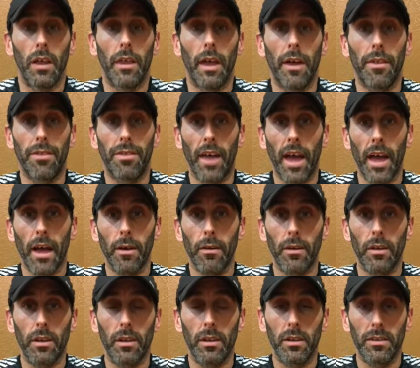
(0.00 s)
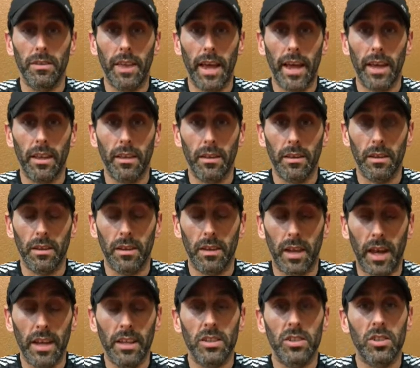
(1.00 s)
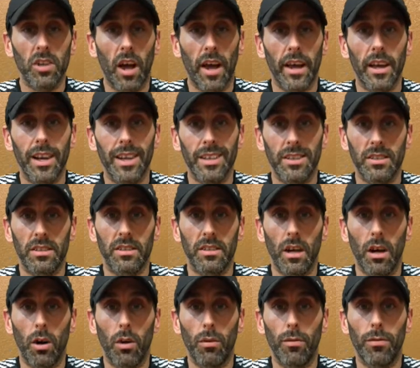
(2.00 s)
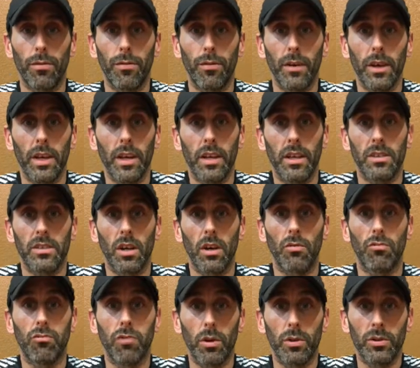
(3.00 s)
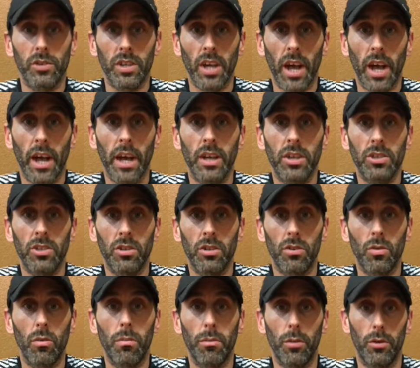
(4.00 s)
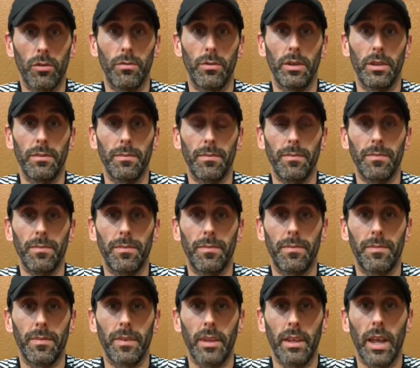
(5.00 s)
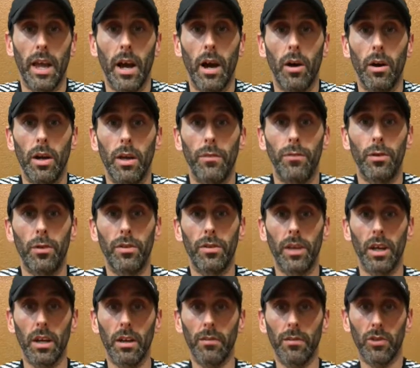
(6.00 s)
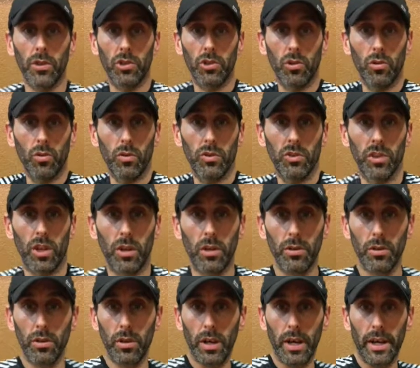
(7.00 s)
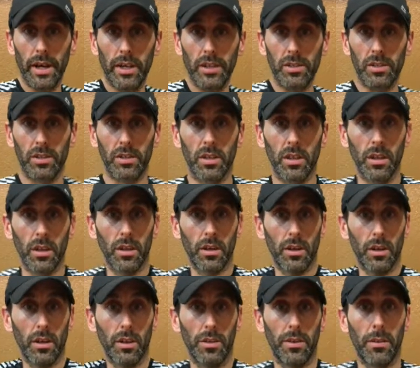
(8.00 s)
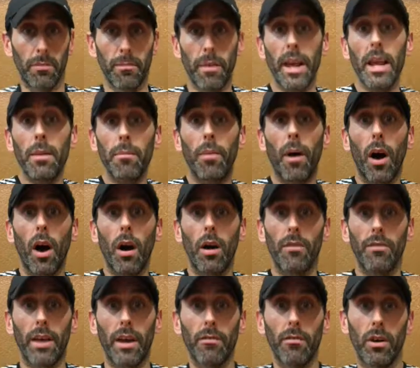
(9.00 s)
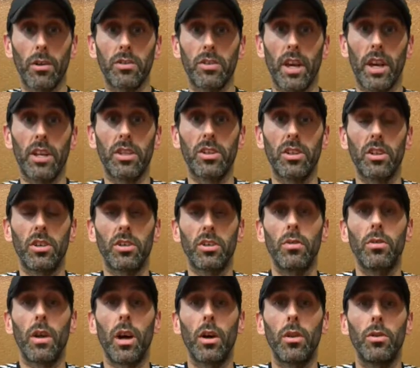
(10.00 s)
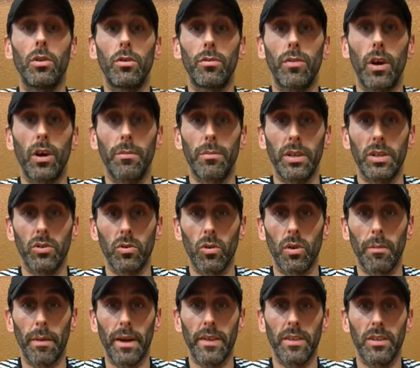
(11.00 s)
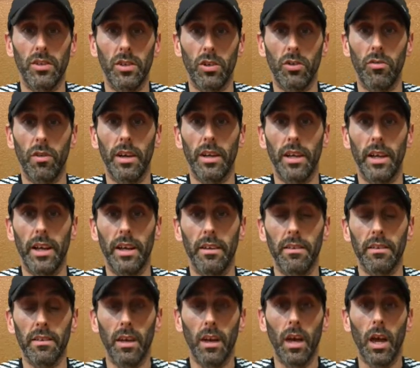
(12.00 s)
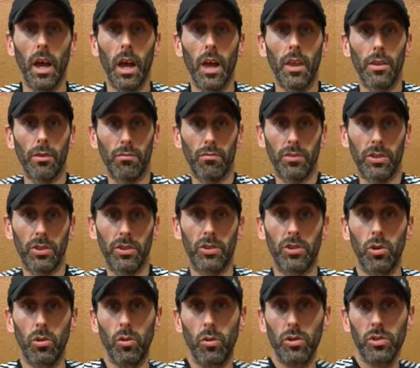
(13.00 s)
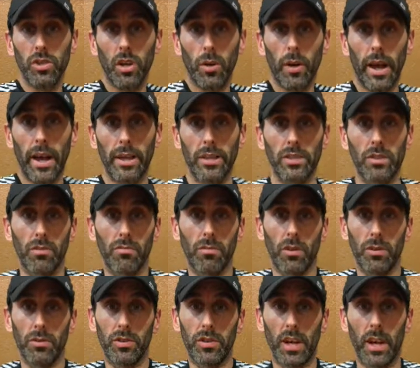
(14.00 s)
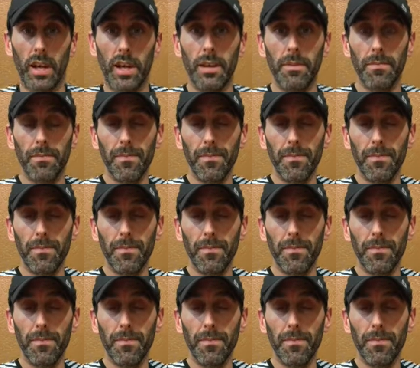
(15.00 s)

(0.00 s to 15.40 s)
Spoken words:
Now that gait cycle itself is a rotational movement. Now, if you think of the torso as the main part of that rotation, and you know, you've heard me talk about this at great length, the torso has to rotate.